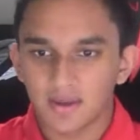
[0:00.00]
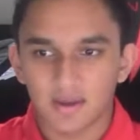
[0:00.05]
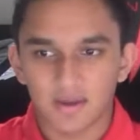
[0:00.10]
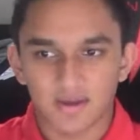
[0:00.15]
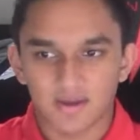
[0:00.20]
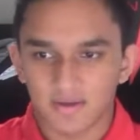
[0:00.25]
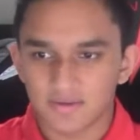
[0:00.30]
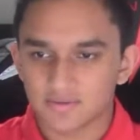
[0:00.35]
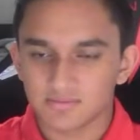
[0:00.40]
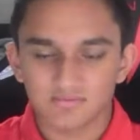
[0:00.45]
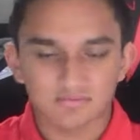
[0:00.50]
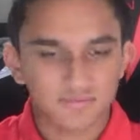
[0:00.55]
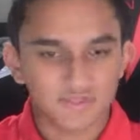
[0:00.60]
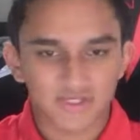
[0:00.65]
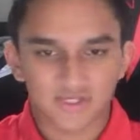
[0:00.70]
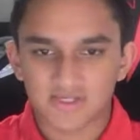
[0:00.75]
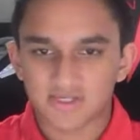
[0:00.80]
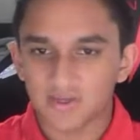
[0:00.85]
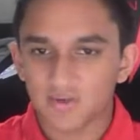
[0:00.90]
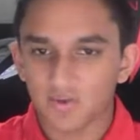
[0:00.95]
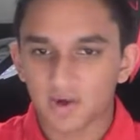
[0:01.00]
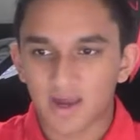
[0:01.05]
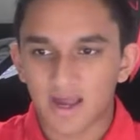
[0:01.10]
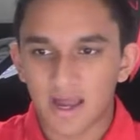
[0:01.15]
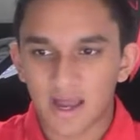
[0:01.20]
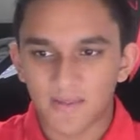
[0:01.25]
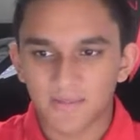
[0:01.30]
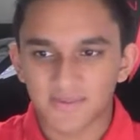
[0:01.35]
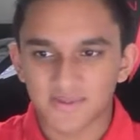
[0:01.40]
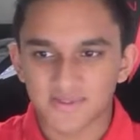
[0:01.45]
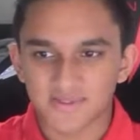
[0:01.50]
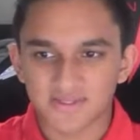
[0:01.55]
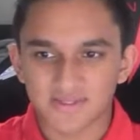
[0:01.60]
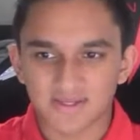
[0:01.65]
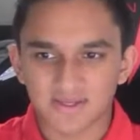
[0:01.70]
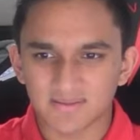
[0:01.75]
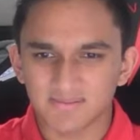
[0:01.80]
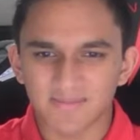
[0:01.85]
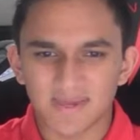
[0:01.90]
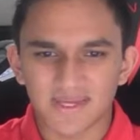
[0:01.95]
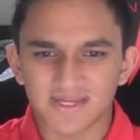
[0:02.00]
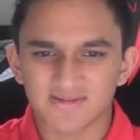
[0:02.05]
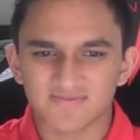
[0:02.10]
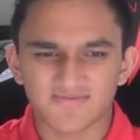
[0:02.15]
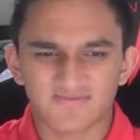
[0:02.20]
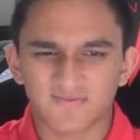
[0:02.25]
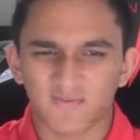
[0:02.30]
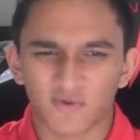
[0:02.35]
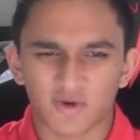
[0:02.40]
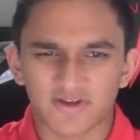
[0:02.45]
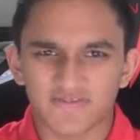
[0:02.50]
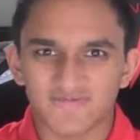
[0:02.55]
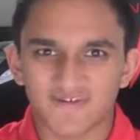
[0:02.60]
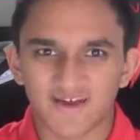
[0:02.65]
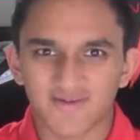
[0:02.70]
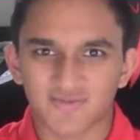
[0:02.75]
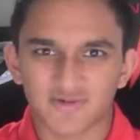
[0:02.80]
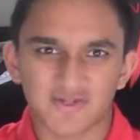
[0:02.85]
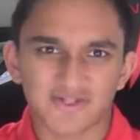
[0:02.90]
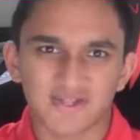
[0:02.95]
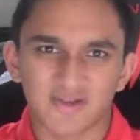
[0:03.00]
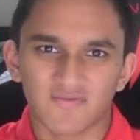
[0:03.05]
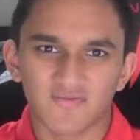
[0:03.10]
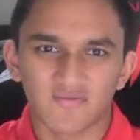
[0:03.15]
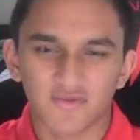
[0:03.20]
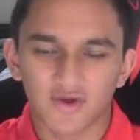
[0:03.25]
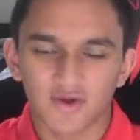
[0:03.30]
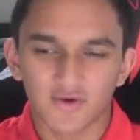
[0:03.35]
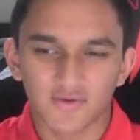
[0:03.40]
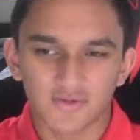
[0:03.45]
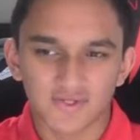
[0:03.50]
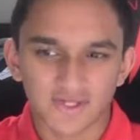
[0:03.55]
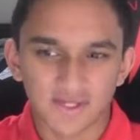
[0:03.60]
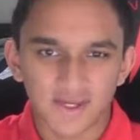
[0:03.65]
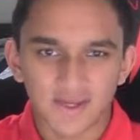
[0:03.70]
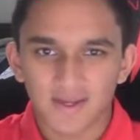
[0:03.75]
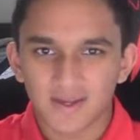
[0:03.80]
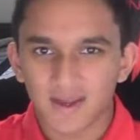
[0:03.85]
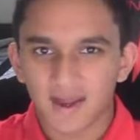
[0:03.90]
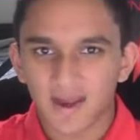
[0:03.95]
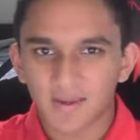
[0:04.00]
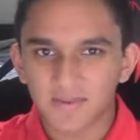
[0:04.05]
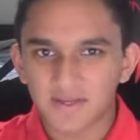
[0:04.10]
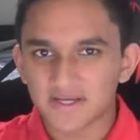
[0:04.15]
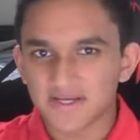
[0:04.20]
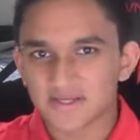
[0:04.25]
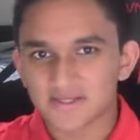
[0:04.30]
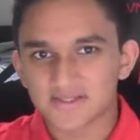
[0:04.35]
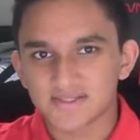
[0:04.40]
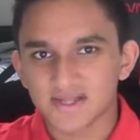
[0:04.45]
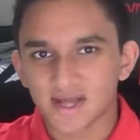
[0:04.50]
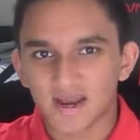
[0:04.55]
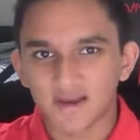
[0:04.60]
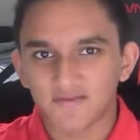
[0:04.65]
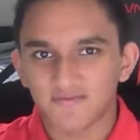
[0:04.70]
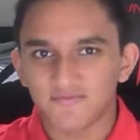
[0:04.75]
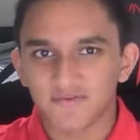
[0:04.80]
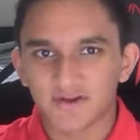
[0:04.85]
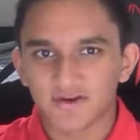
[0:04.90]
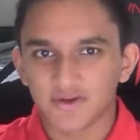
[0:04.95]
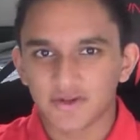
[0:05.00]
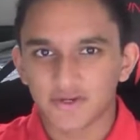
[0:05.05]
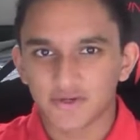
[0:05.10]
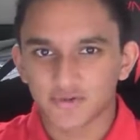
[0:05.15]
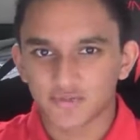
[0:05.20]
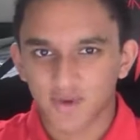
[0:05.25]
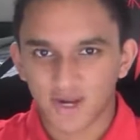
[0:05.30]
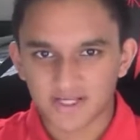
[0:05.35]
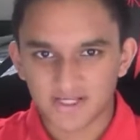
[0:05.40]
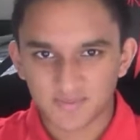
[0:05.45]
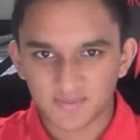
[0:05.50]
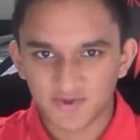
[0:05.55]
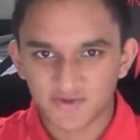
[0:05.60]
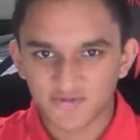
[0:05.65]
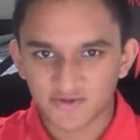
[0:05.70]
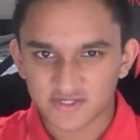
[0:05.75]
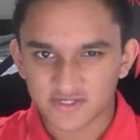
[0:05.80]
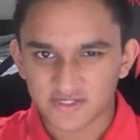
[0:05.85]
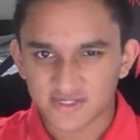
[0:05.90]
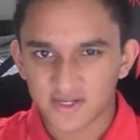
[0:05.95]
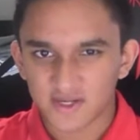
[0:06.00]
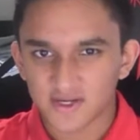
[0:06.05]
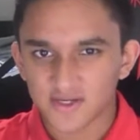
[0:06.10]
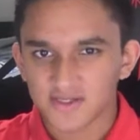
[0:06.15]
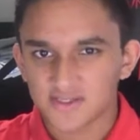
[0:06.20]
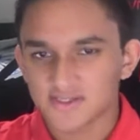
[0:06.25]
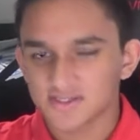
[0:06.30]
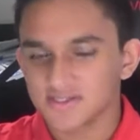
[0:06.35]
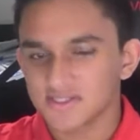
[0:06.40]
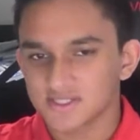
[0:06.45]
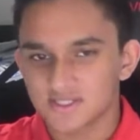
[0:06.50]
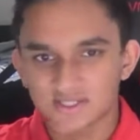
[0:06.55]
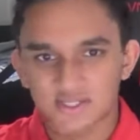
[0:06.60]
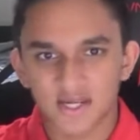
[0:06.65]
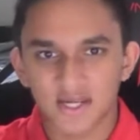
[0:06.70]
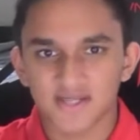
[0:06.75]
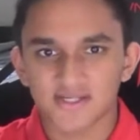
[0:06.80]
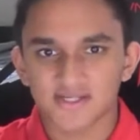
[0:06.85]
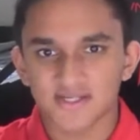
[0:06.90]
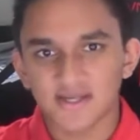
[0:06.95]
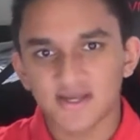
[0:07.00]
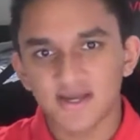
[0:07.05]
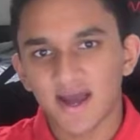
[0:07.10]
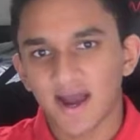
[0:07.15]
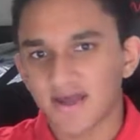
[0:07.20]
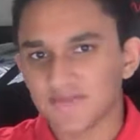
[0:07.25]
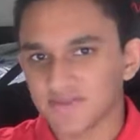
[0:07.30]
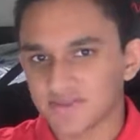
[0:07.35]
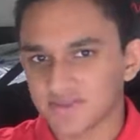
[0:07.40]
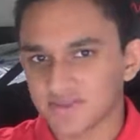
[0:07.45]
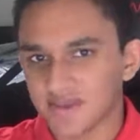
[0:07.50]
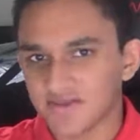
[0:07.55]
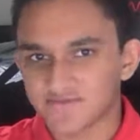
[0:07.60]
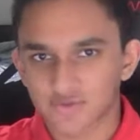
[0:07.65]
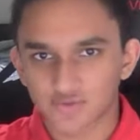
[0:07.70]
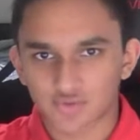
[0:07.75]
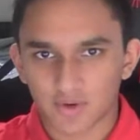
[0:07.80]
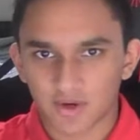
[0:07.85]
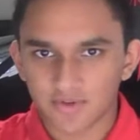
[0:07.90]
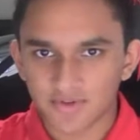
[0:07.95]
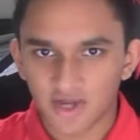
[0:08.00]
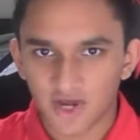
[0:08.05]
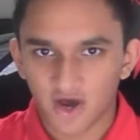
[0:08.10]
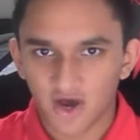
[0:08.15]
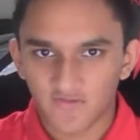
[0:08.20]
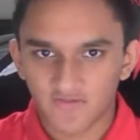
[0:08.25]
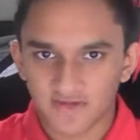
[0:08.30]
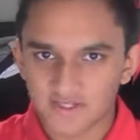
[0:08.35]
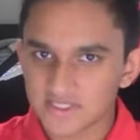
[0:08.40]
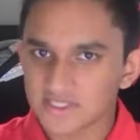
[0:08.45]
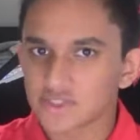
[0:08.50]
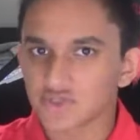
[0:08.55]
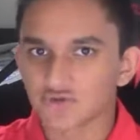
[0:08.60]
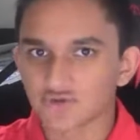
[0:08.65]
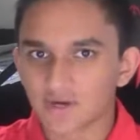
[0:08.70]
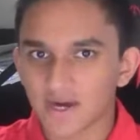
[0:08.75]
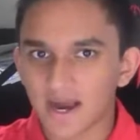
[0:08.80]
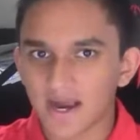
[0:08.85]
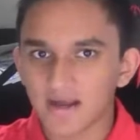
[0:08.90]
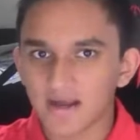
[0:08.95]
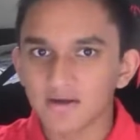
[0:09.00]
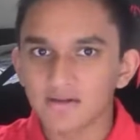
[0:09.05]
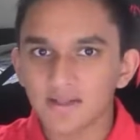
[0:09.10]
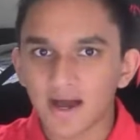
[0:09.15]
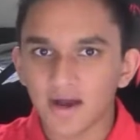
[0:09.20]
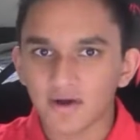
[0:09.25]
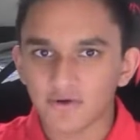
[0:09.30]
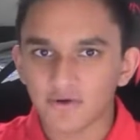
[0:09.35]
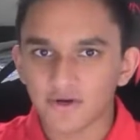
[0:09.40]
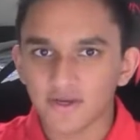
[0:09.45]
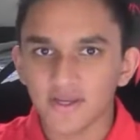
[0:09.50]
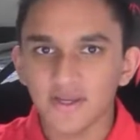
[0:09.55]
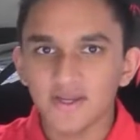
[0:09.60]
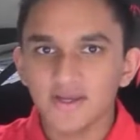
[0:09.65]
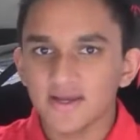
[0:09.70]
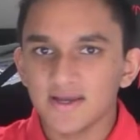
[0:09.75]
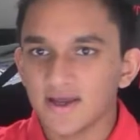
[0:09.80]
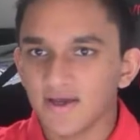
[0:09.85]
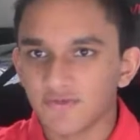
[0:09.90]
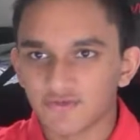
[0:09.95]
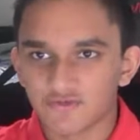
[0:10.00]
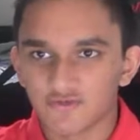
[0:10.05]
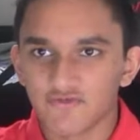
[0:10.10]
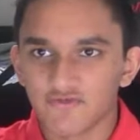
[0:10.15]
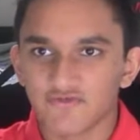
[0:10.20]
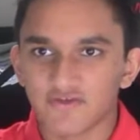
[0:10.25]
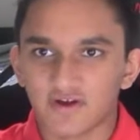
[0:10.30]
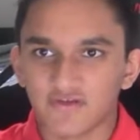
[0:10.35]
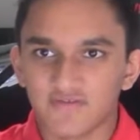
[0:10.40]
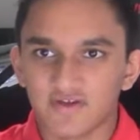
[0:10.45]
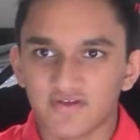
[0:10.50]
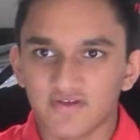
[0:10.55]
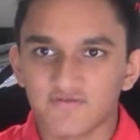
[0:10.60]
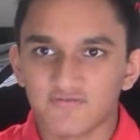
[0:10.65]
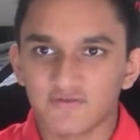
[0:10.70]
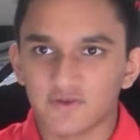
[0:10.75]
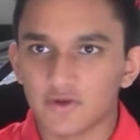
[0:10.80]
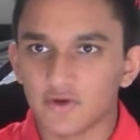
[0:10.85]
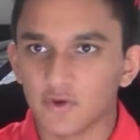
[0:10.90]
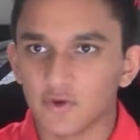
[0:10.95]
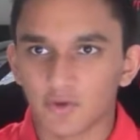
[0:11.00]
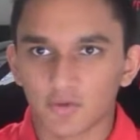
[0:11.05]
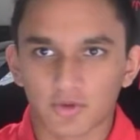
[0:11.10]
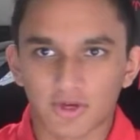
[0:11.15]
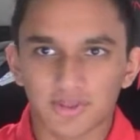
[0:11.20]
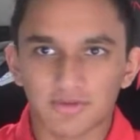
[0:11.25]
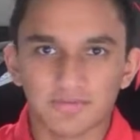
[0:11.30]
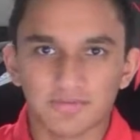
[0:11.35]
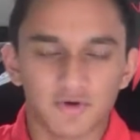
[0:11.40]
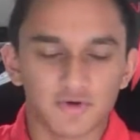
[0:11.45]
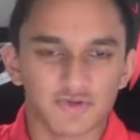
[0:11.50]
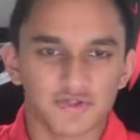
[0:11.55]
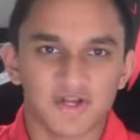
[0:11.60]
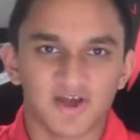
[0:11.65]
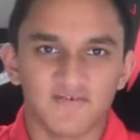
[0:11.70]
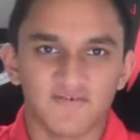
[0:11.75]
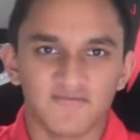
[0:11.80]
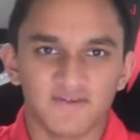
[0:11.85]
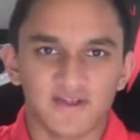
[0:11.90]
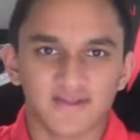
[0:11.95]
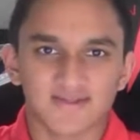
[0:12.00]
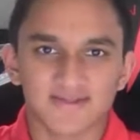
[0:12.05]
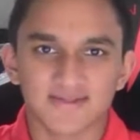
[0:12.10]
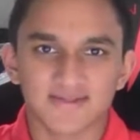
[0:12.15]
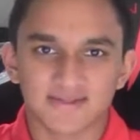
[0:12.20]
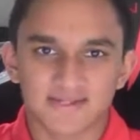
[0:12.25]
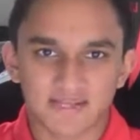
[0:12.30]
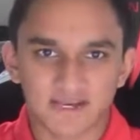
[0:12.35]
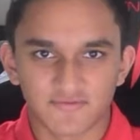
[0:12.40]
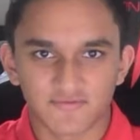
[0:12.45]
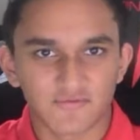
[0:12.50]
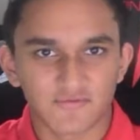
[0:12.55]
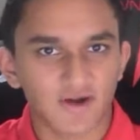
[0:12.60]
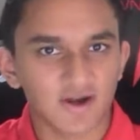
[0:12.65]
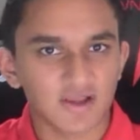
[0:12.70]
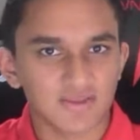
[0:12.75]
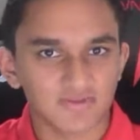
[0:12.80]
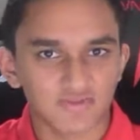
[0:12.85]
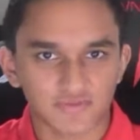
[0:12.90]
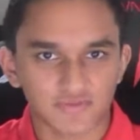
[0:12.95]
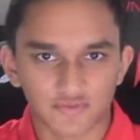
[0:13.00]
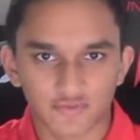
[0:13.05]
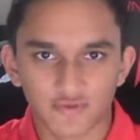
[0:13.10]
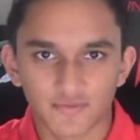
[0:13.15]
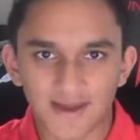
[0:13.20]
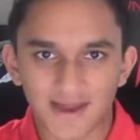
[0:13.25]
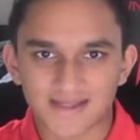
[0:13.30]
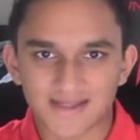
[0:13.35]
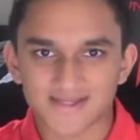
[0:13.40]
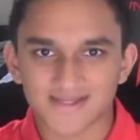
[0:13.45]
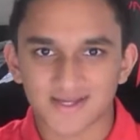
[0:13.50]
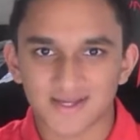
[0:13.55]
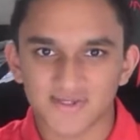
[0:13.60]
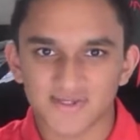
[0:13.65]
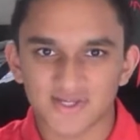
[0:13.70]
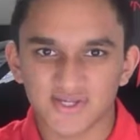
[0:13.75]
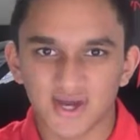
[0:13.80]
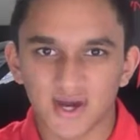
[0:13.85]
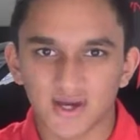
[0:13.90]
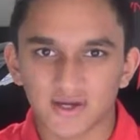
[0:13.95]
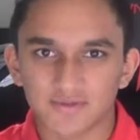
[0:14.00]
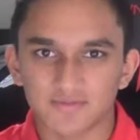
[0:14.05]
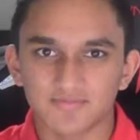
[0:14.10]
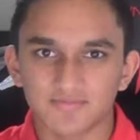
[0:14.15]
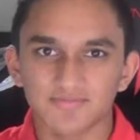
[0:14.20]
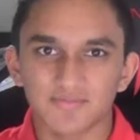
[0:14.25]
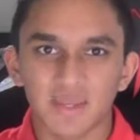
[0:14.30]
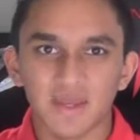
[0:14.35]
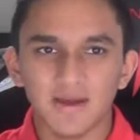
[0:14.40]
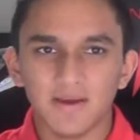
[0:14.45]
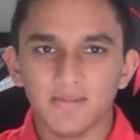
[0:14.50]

and just see what happens. He makes 45% of those. I mean, it's not a very good recipe for success. I think they have to run the offense through Kyle Lowry and through Fred VanVleet, or run the motion offense instead of running through Pascal Siakam,